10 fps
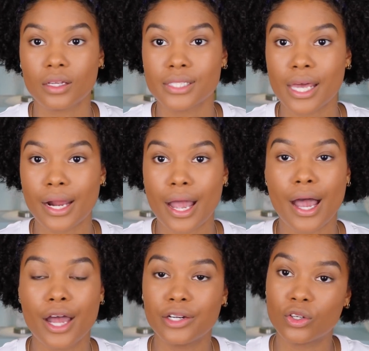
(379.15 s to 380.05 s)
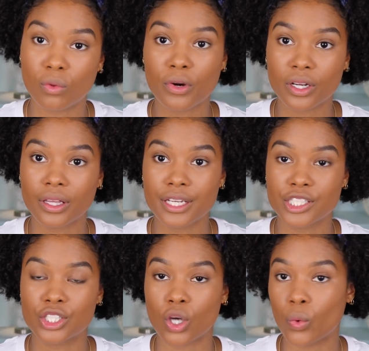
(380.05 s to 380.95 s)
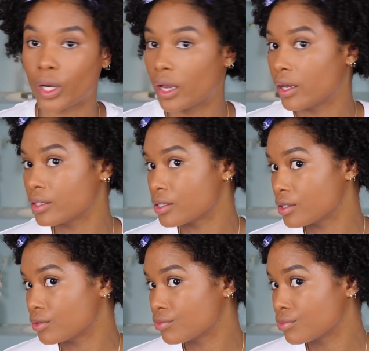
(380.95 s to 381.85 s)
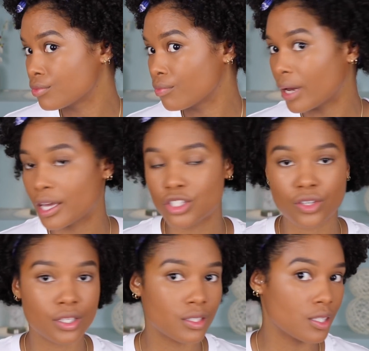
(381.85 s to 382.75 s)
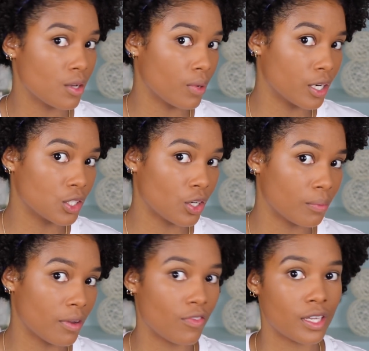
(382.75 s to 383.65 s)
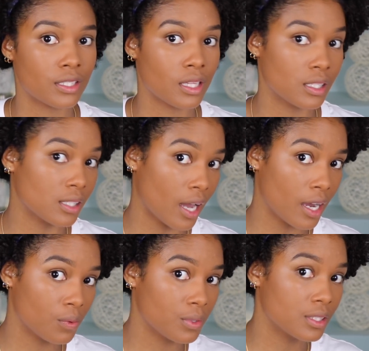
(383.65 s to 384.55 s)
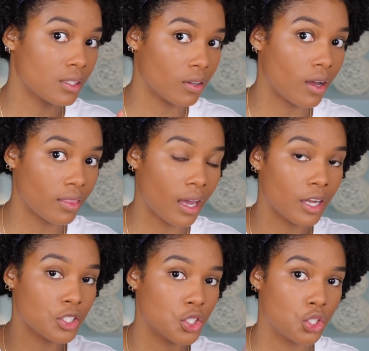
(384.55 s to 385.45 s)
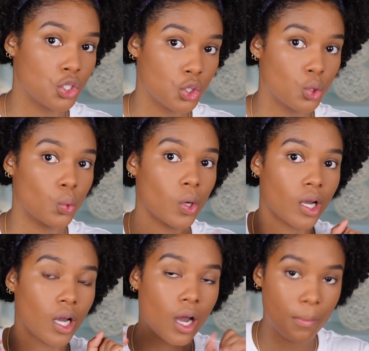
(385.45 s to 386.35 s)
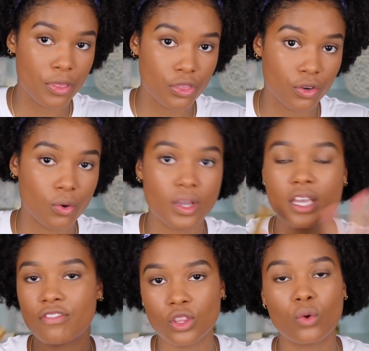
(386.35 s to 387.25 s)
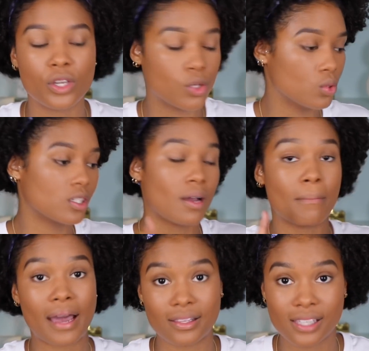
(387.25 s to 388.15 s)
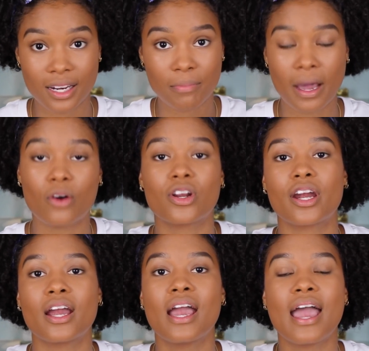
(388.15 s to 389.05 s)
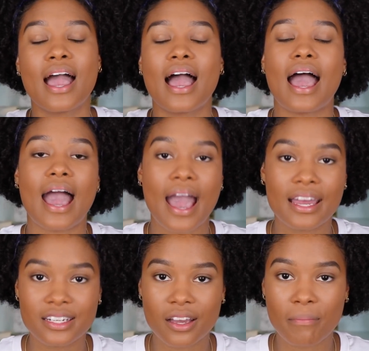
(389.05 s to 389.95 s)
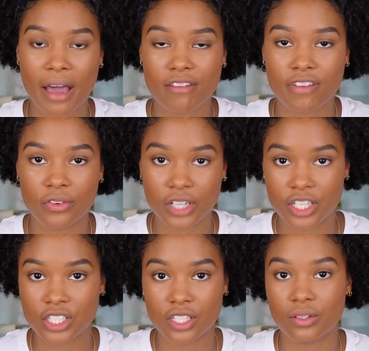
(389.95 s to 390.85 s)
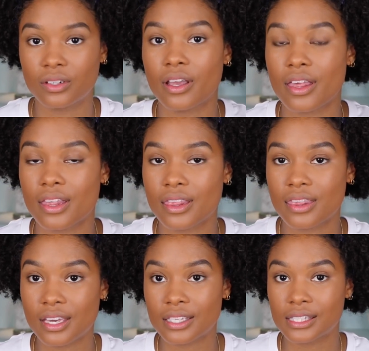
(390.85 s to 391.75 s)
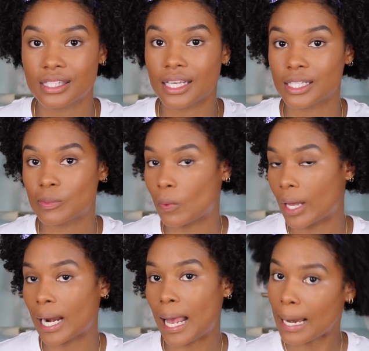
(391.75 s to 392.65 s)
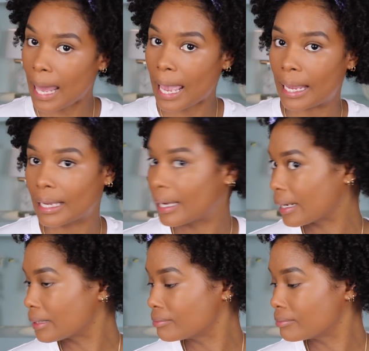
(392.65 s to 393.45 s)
Ta-da! No more glazed donut. But as you can see, when I turn my face to the side, we still got that dew coming through, even though we used a matte setting powder and a matte foundation. This is what I like.